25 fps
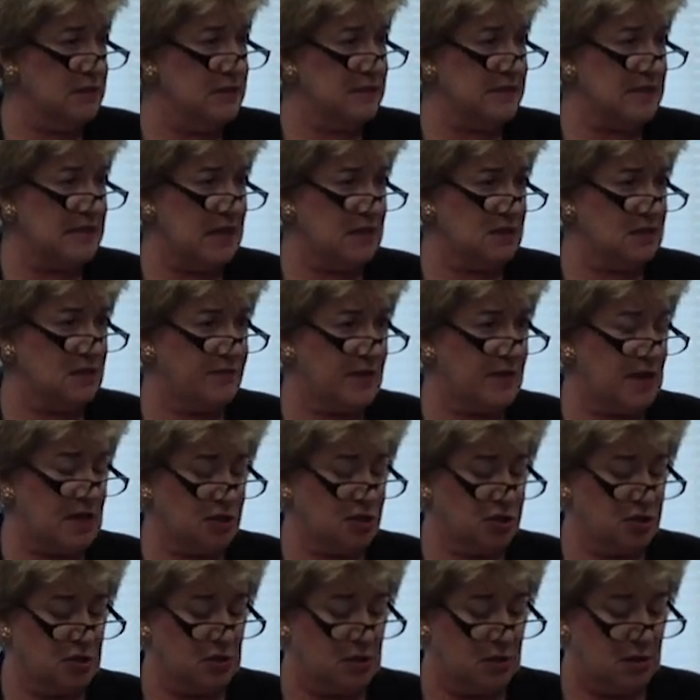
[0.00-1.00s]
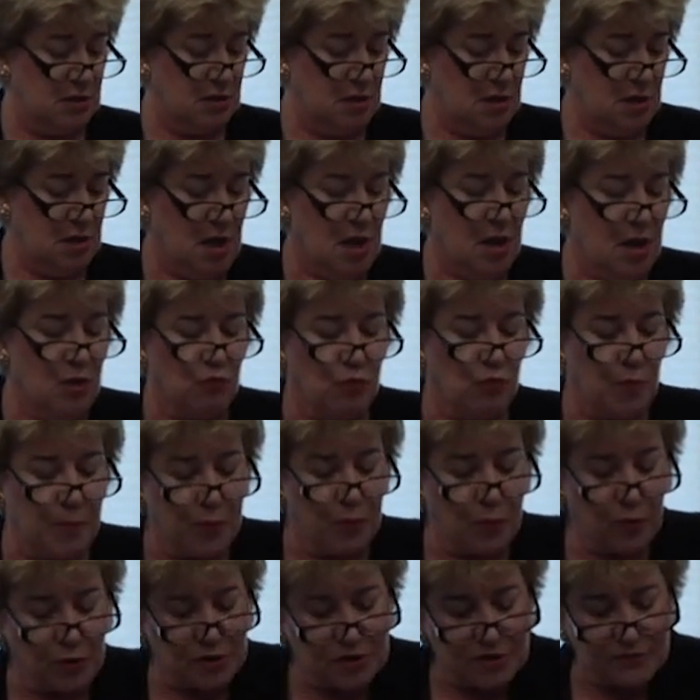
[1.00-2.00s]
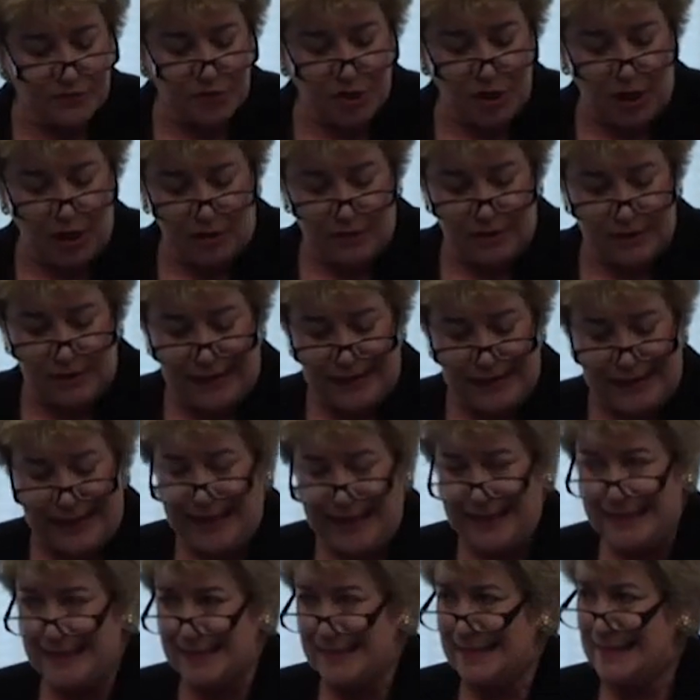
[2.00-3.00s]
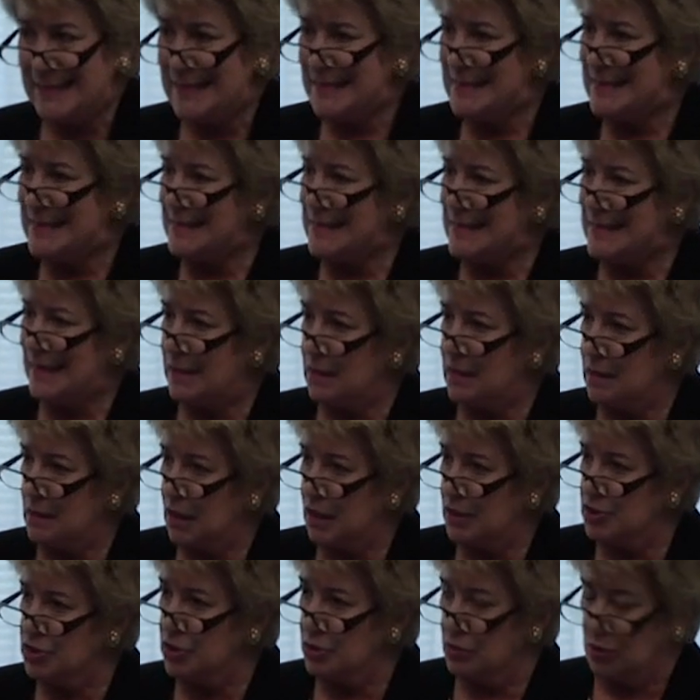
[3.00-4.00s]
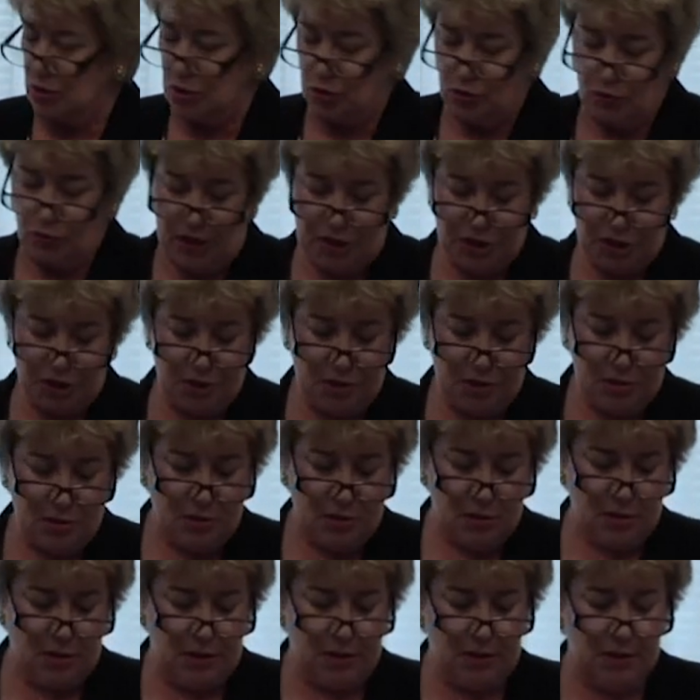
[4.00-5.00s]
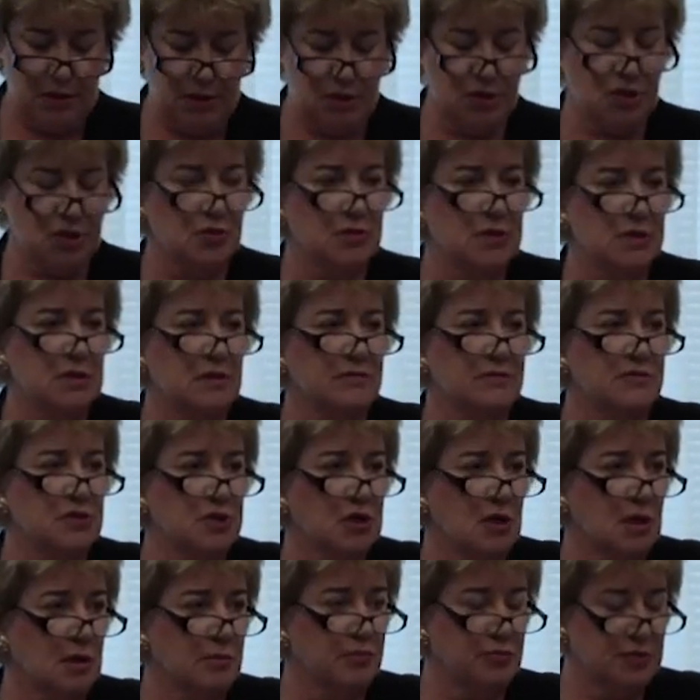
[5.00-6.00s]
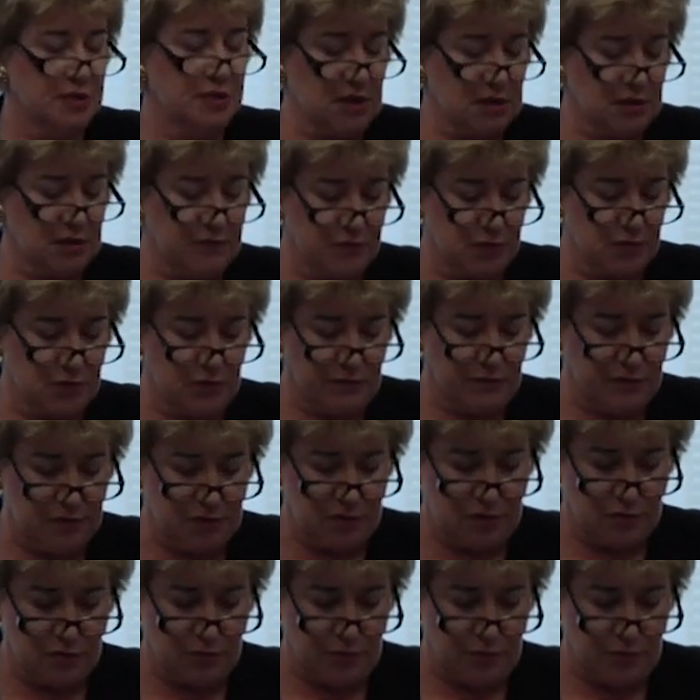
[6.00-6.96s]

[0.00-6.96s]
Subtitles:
satisfaction, reports of child neglect, psychological aggression, and a history of Child Protective Services